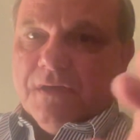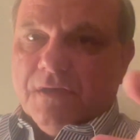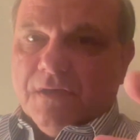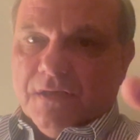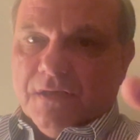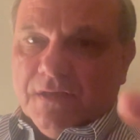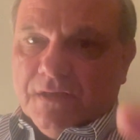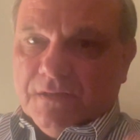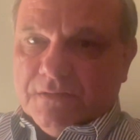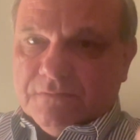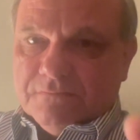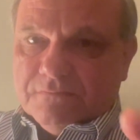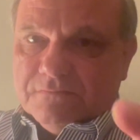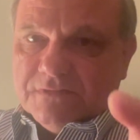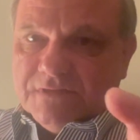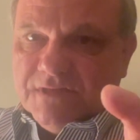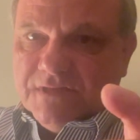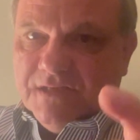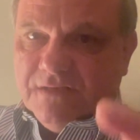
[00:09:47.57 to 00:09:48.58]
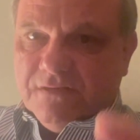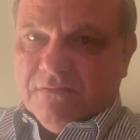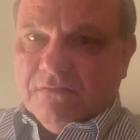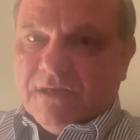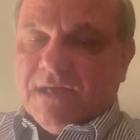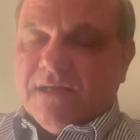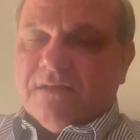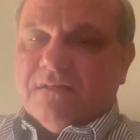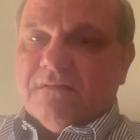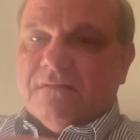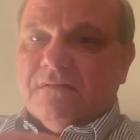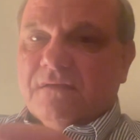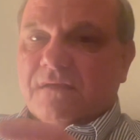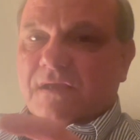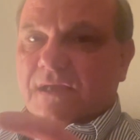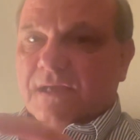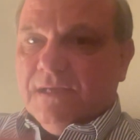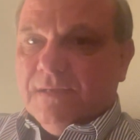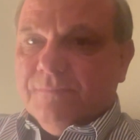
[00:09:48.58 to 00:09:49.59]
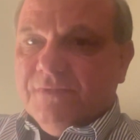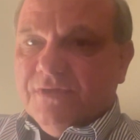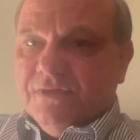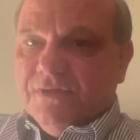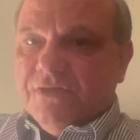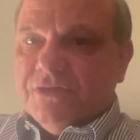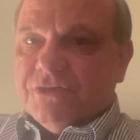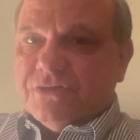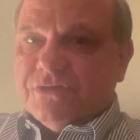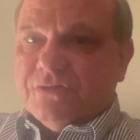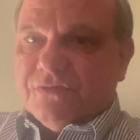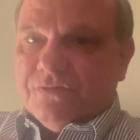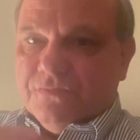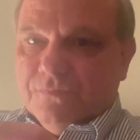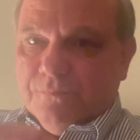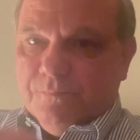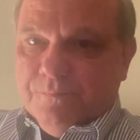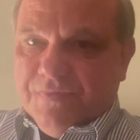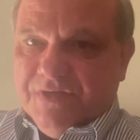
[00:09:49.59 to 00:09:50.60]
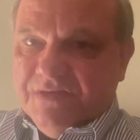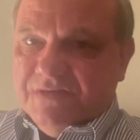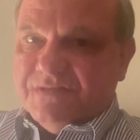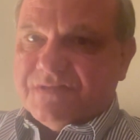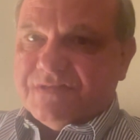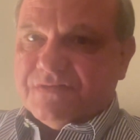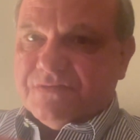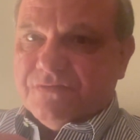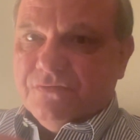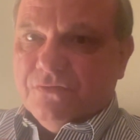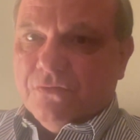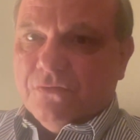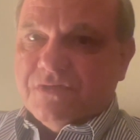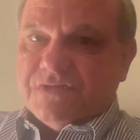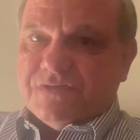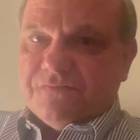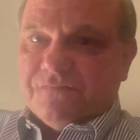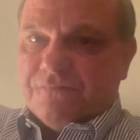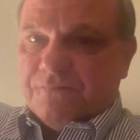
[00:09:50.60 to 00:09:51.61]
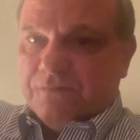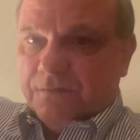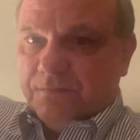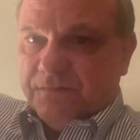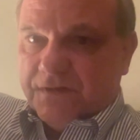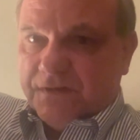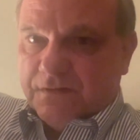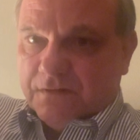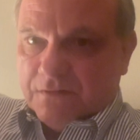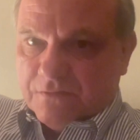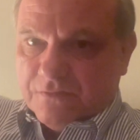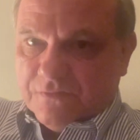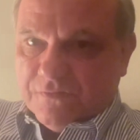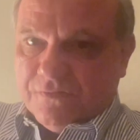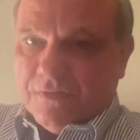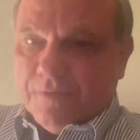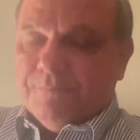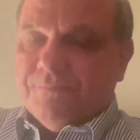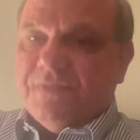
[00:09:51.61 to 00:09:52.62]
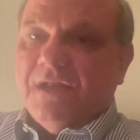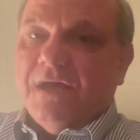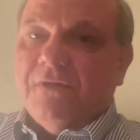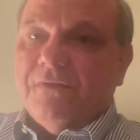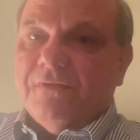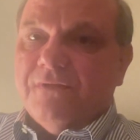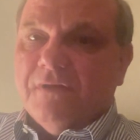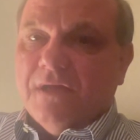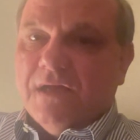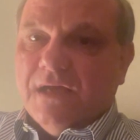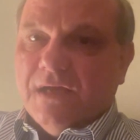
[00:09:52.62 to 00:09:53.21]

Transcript: the correct ammunition to pierce those from the top down,